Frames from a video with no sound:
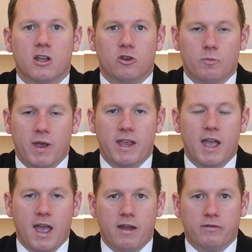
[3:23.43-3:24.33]
you may
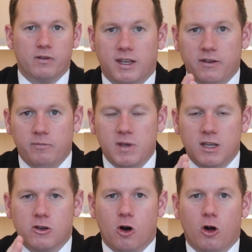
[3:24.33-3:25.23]
have. Give me a
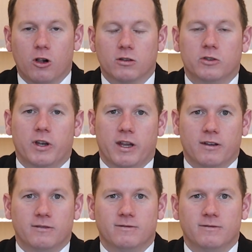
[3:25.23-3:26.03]
call today.